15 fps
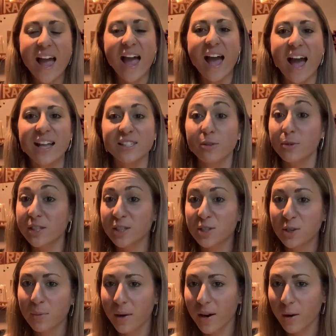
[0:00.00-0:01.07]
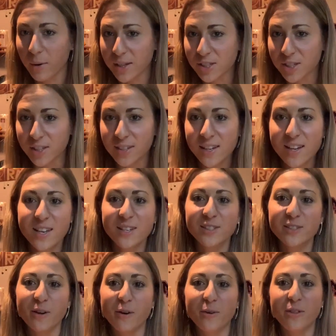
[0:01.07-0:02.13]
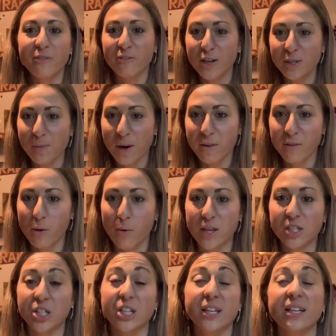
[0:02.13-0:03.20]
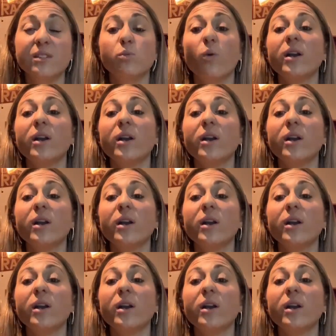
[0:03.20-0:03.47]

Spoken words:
And so it's a two-part question. So the first part of the question is,